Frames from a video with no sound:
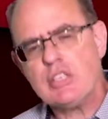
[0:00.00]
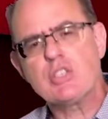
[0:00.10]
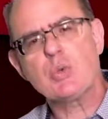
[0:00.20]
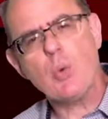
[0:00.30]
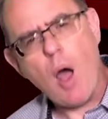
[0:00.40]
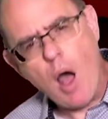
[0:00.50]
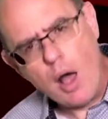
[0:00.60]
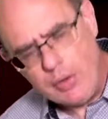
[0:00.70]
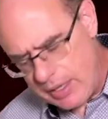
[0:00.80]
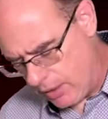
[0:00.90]

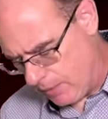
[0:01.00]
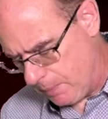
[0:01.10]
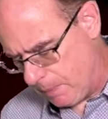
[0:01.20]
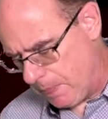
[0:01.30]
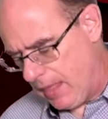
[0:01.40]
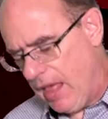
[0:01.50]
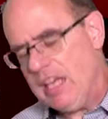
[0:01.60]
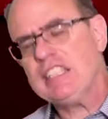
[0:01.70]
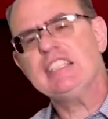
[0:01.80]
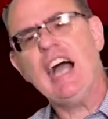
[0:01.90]
Draw near.
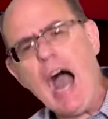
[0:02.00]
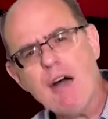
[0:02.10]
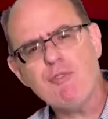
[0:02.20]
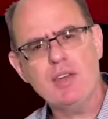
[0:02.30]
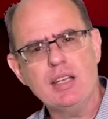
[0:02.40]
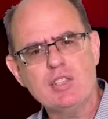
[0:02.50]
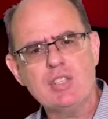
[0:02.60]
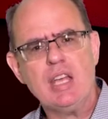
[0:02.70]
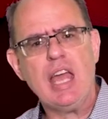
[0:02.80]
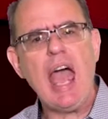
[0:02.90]

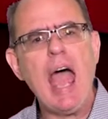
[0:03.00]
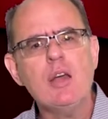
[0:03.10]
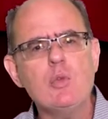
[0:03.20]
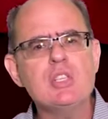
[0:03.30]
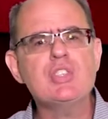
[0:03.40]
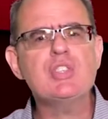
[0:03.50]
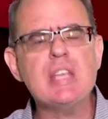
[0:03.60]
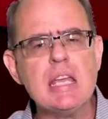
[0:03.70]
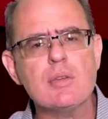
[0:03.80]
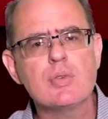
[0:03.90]
Confidence and
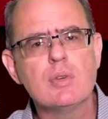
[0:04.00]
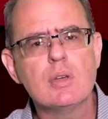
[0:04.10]
receive.